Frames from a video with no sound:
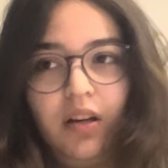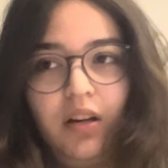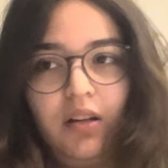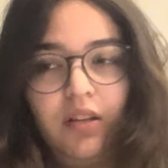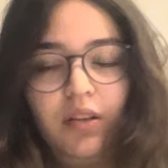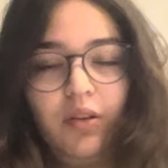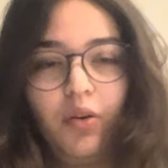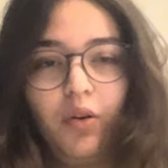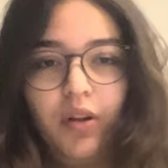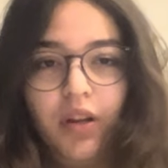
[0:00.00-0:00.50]

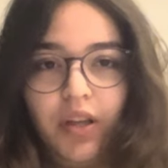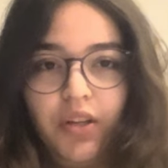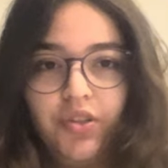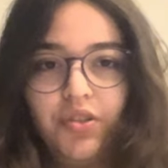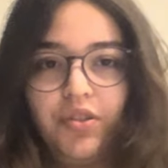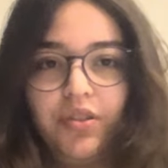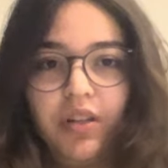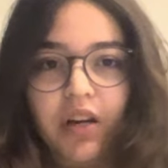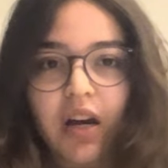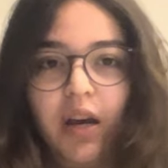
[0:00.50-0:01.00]
the
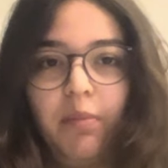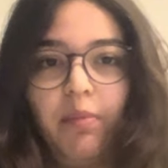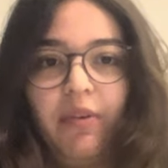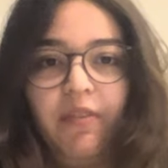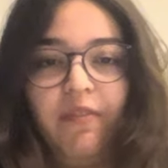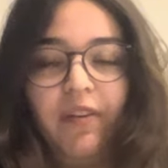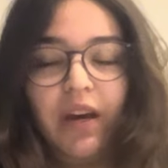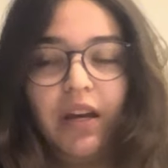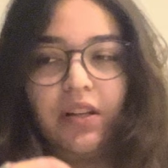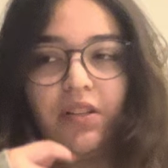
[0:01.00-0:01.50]
connection type
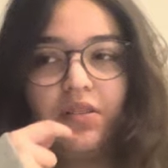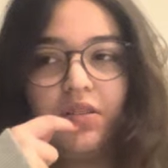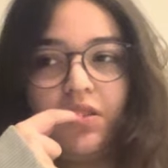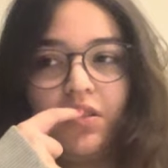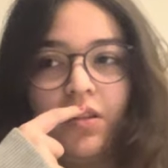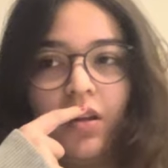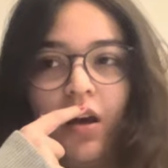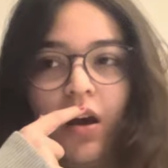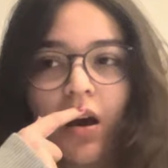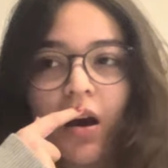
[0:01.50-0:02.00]

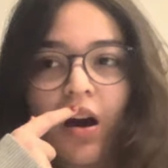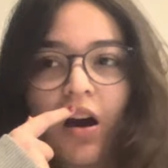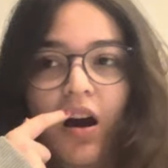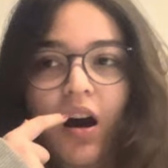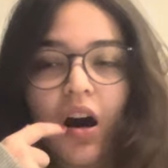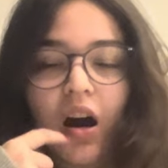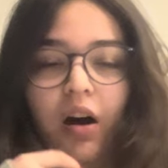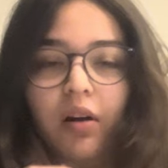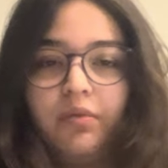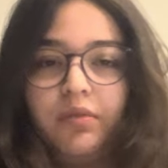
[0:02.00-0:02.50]
affects
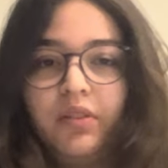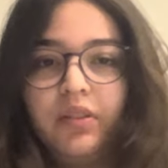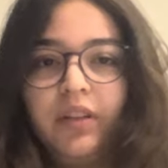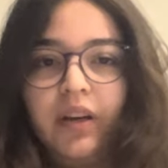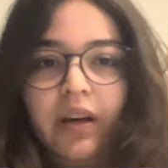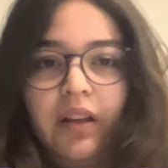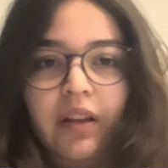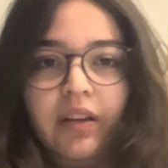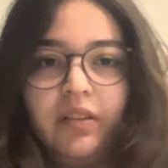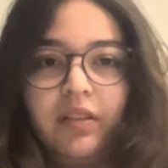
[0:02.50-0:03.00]
how the
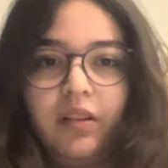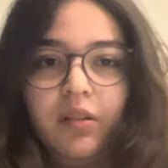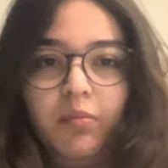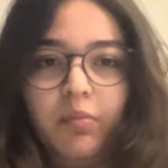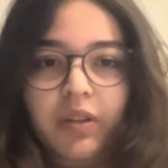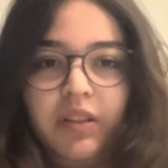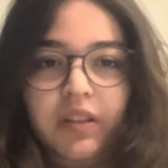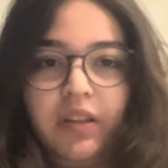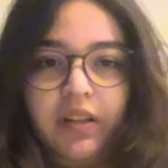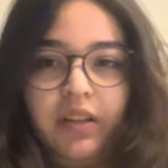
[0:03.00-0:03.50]
dielectric
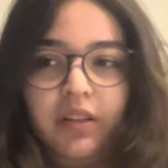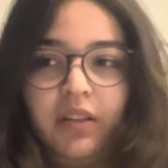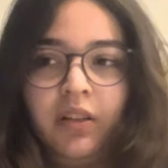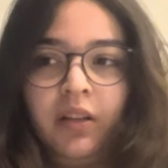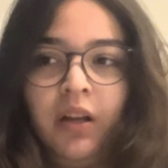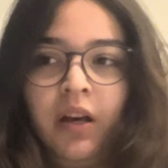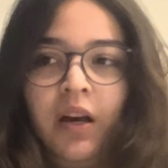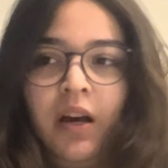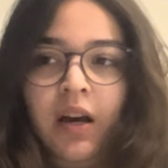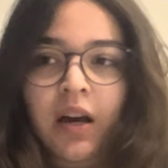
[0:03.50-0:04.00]
material
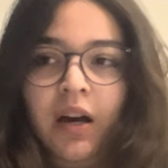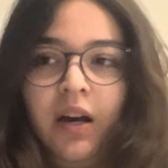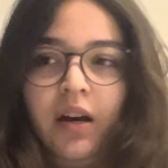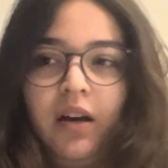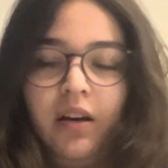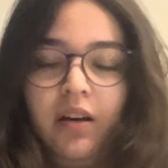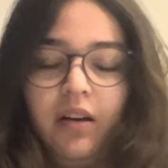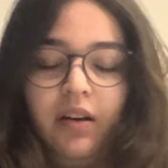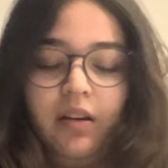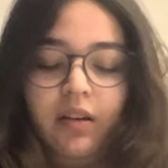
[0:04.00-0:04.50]

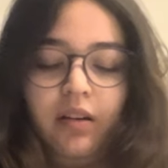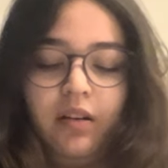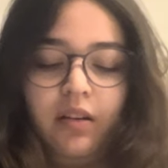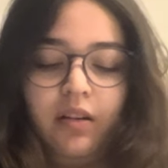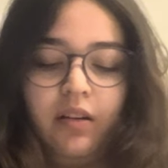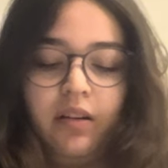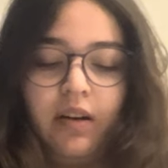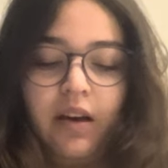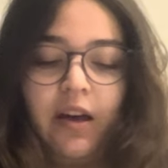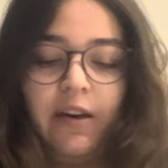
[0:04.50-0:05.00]

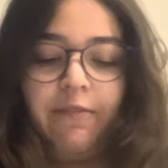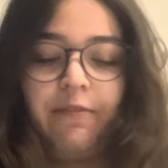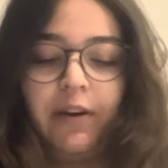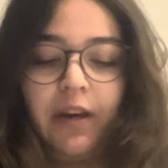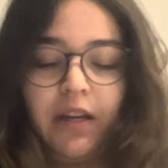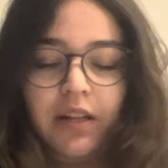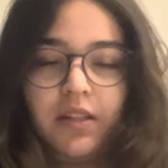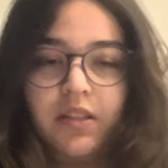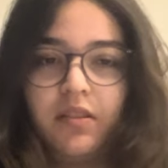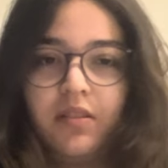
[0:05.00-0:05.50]

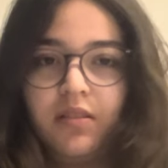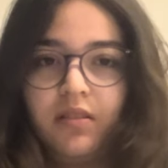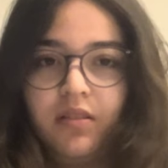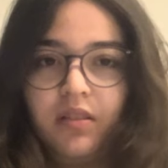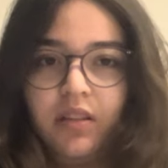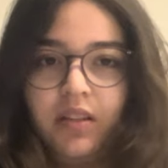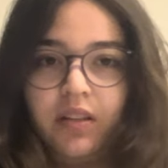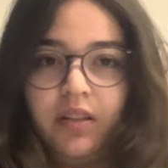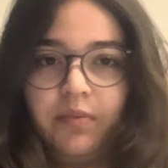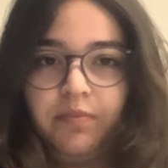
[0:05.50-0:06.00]
affects
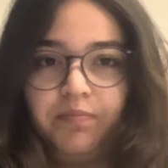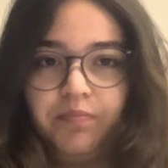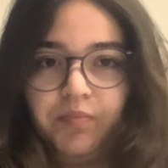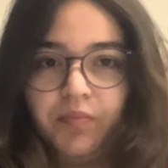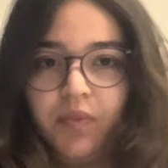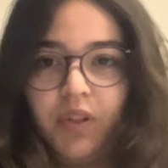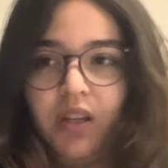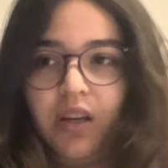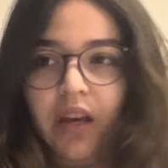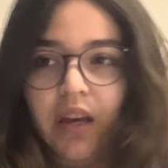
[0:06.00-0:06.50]
the
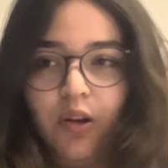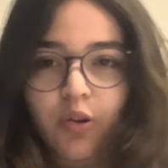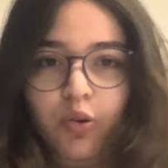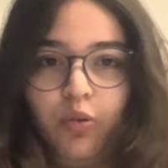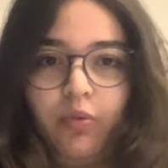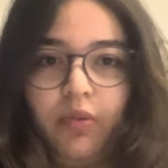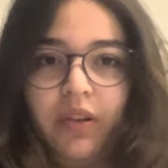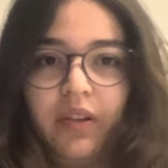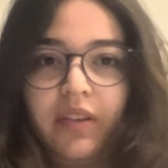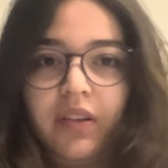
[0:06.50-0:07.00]

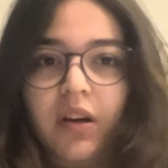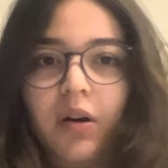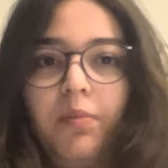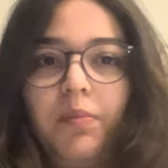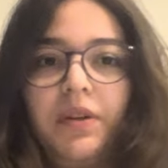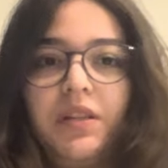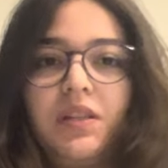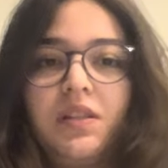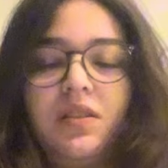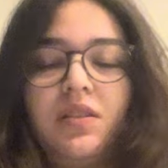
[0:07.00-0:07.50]
equivalent
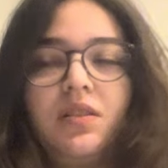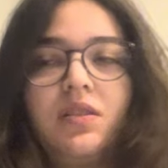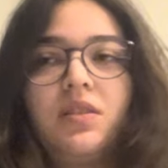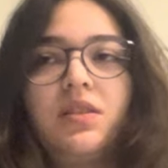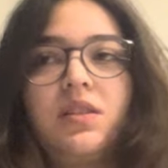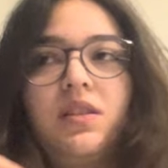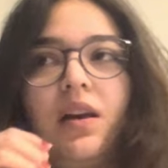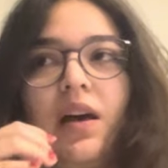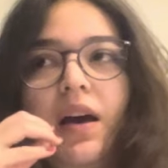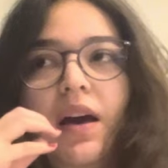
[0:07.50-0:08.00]

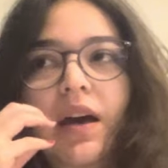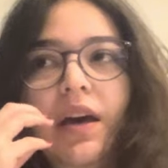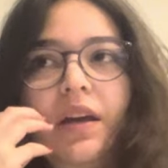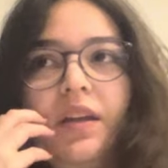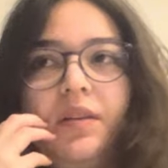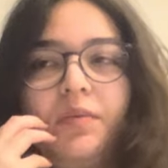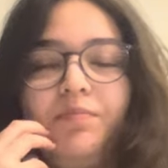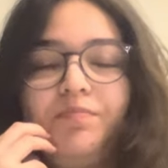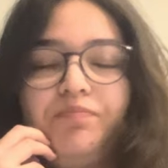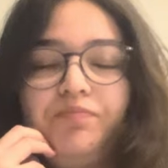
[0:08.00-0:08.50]
capacitance, and